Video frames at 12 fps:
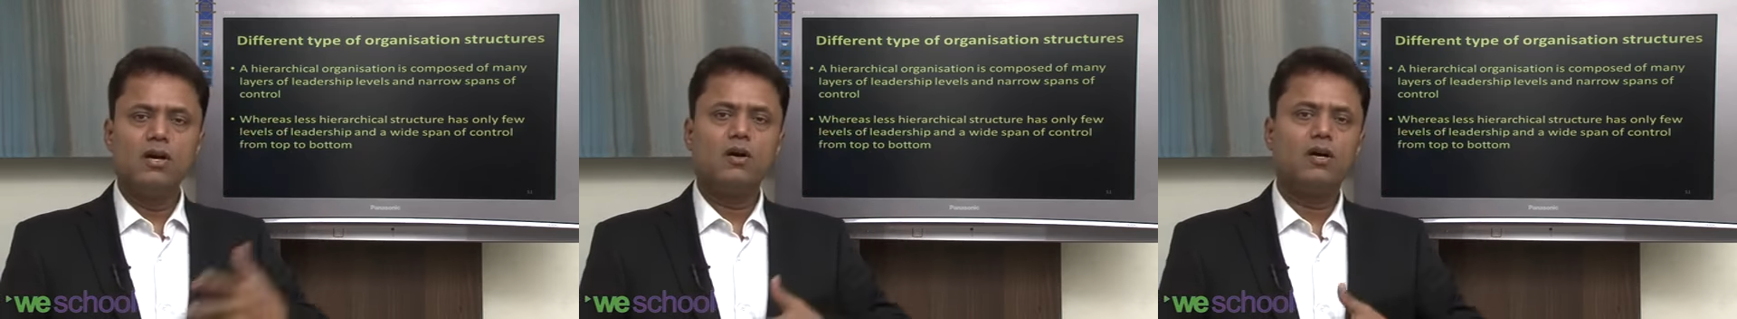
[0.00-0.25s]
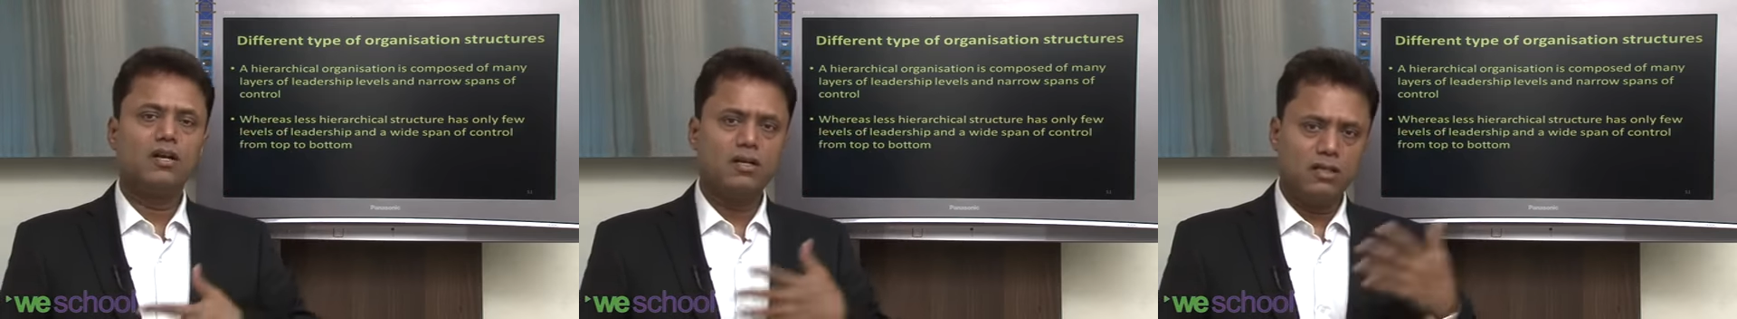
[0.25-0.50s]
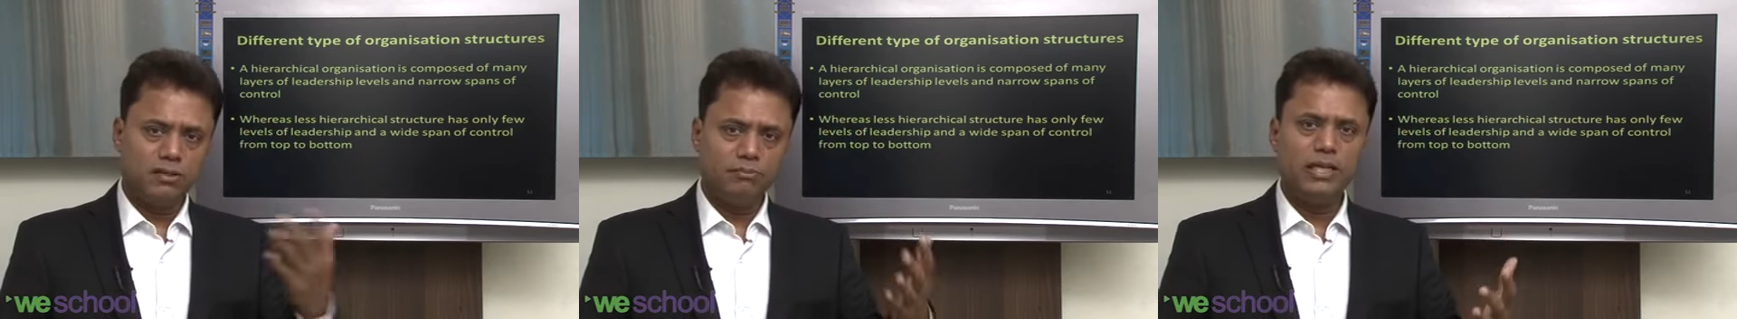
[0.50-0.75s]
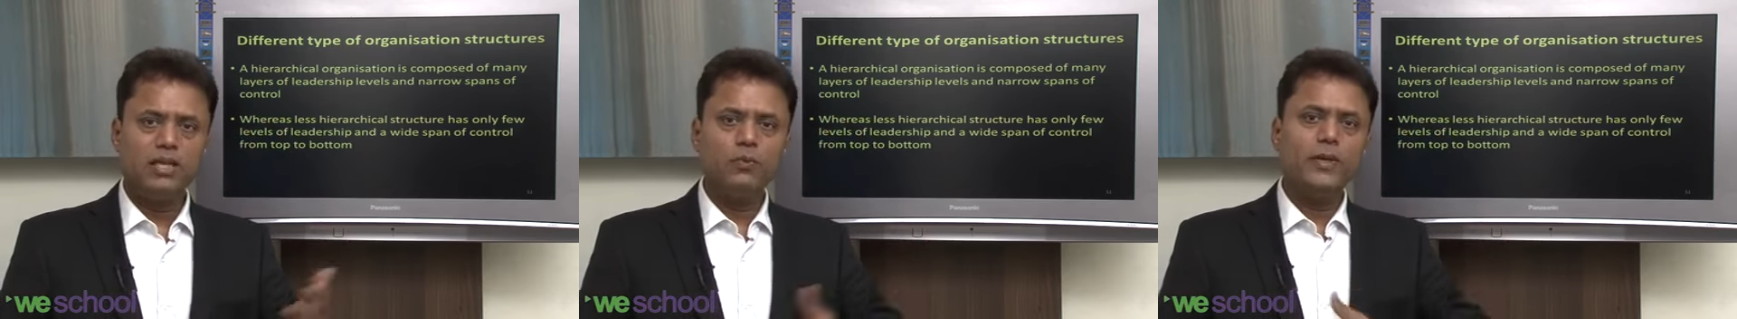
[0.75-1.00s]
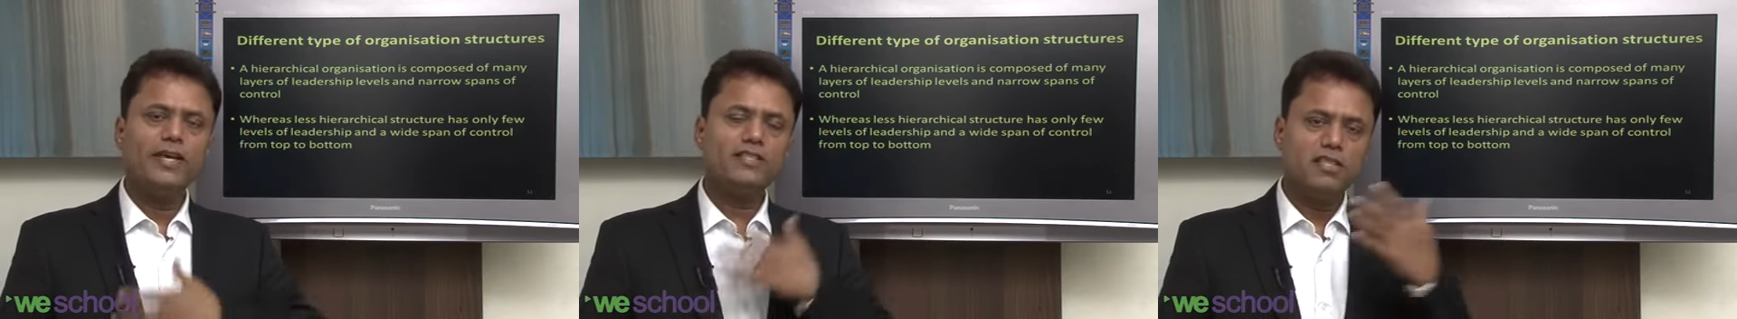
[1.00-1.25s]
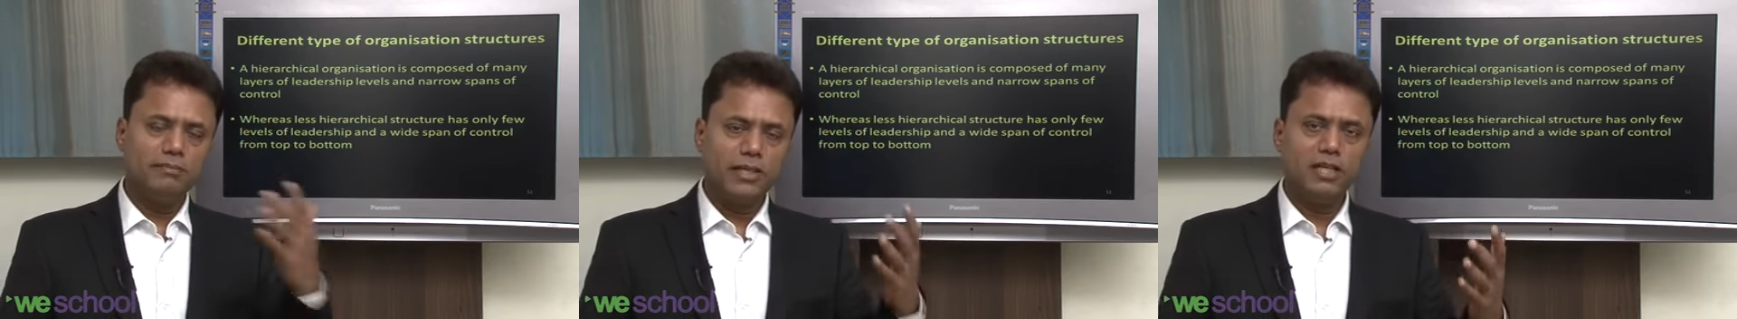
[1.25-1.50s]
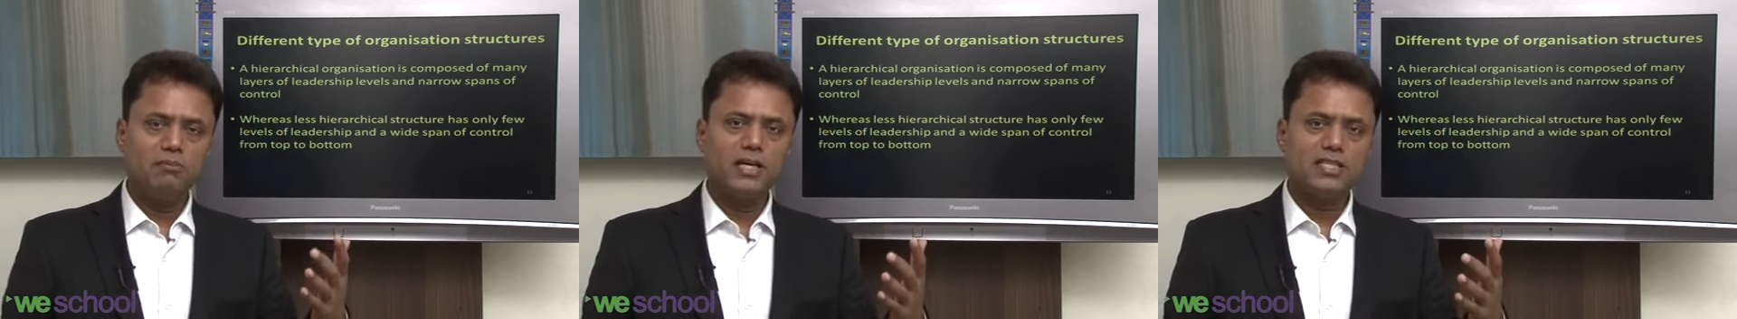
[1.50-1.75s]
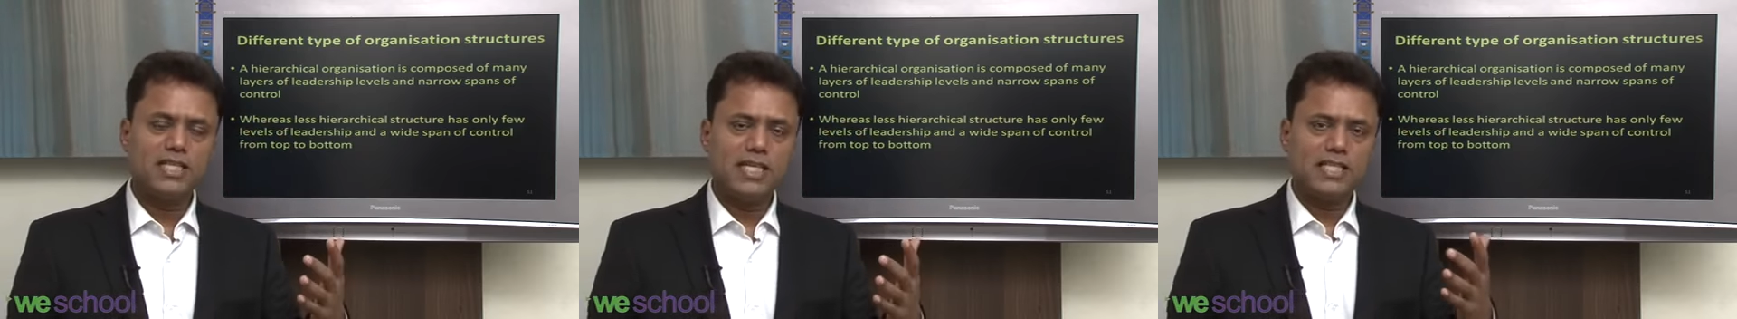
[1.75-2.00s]
or many weeks and many
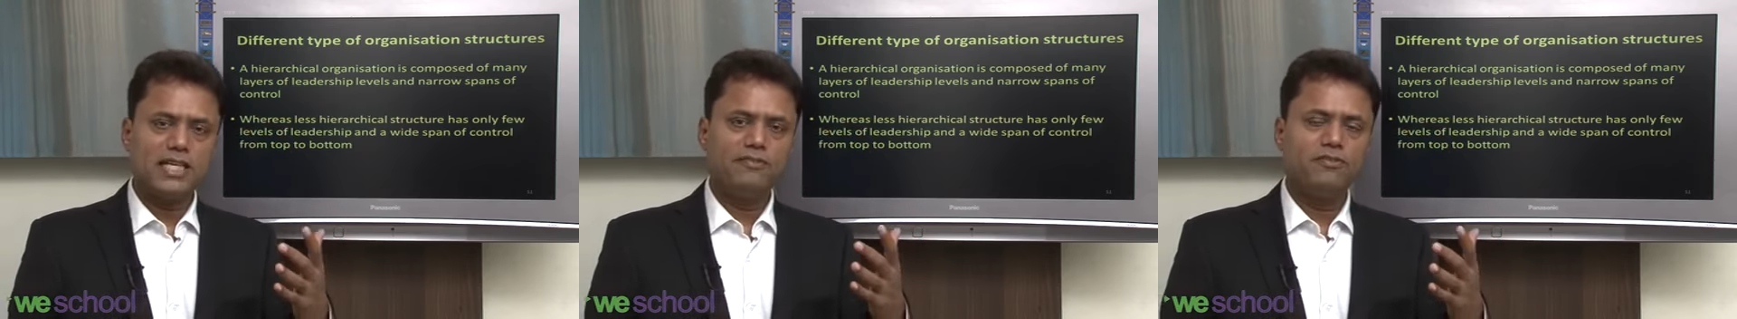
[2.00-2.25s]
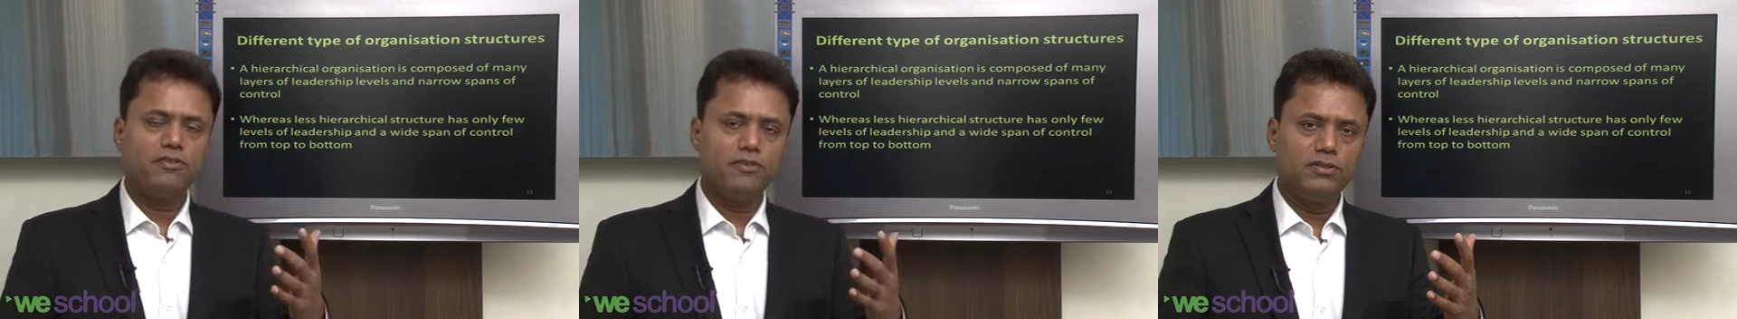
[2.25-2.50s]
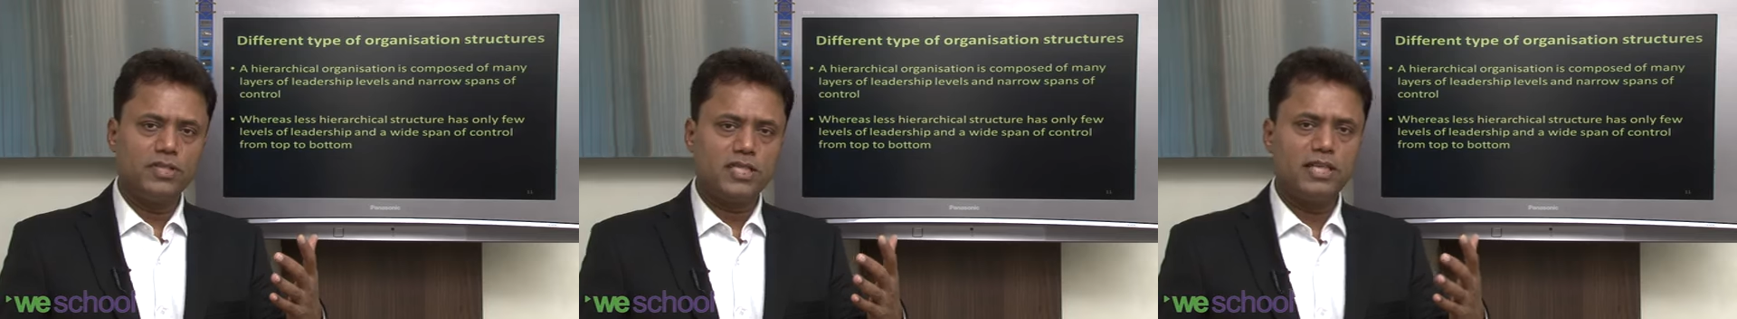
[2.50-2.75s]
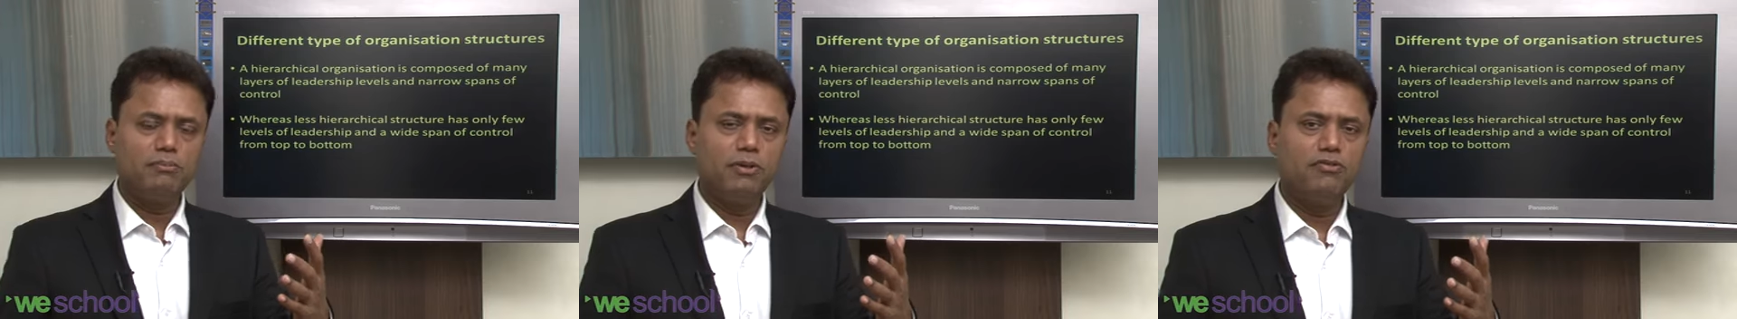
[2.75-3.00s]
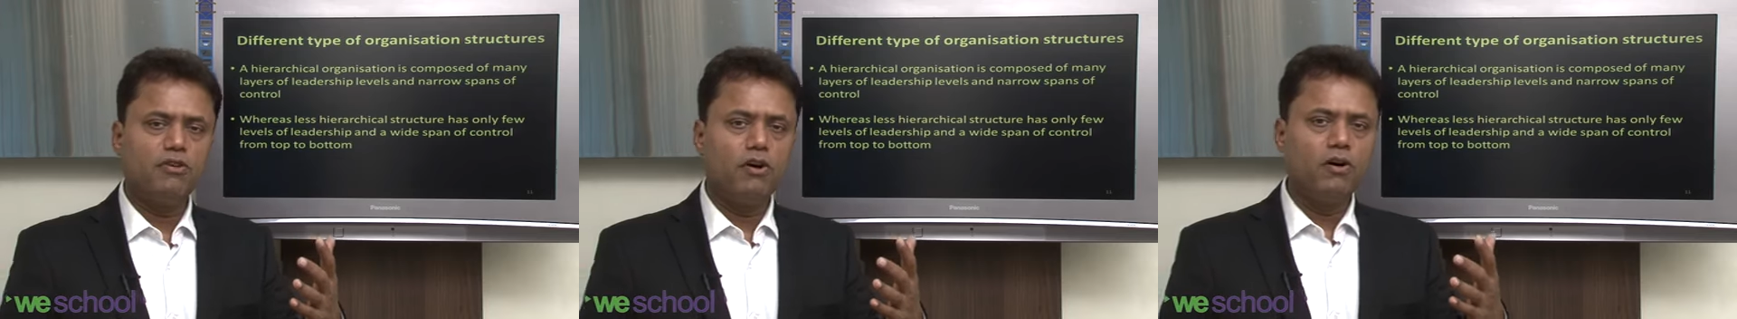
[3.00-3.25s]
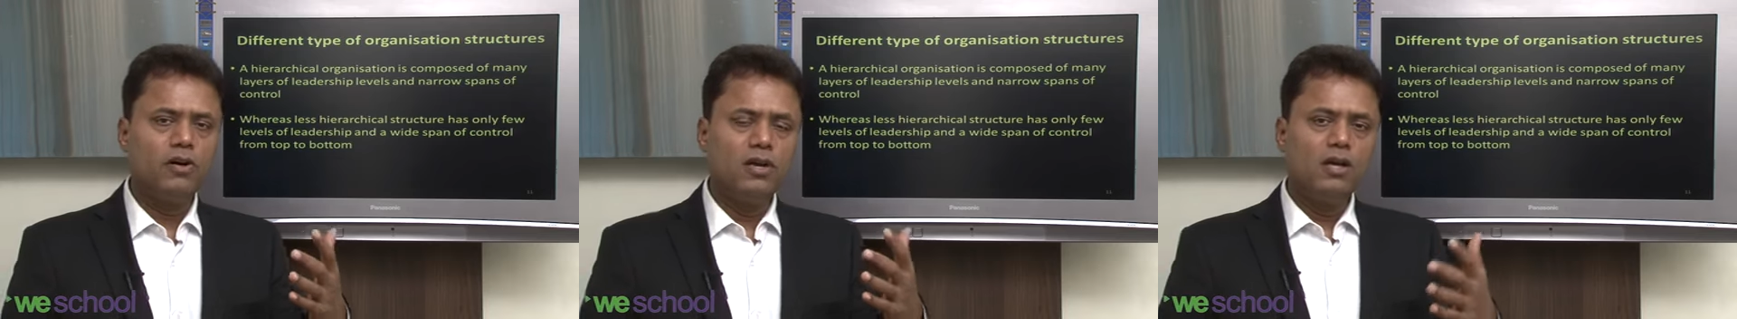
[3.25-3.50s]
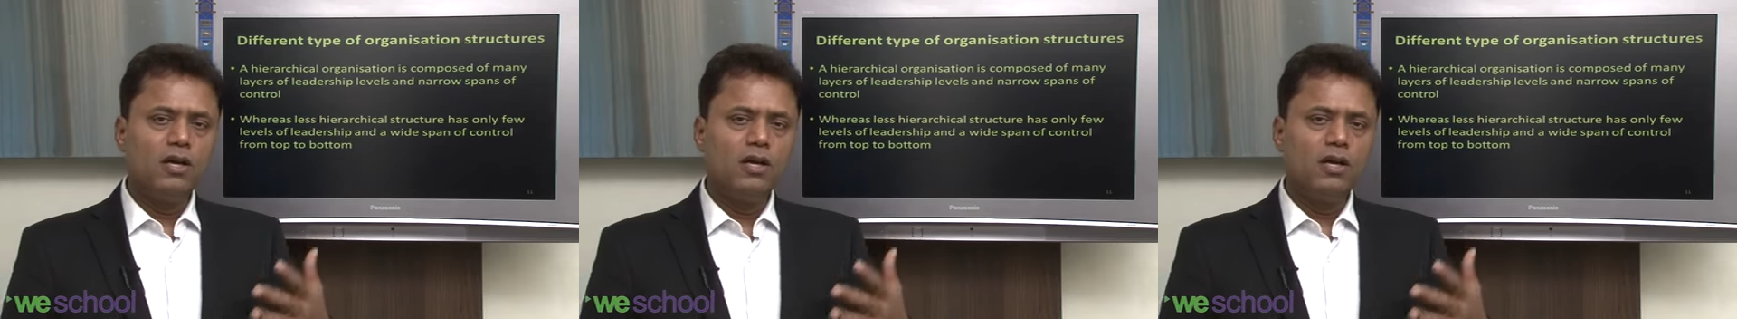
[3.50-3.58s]
months, as I've said before,